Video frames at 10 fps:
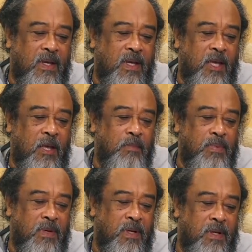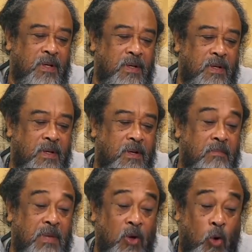Be
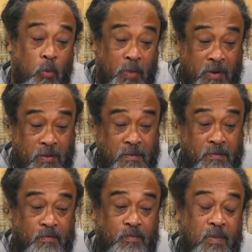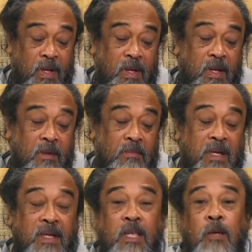open,
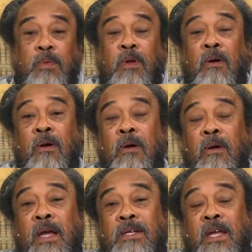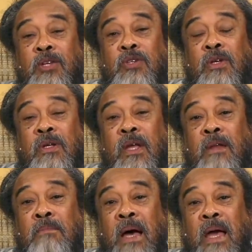but keep your attention
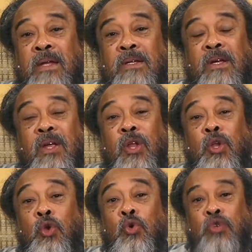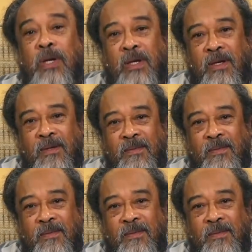and mind neutral.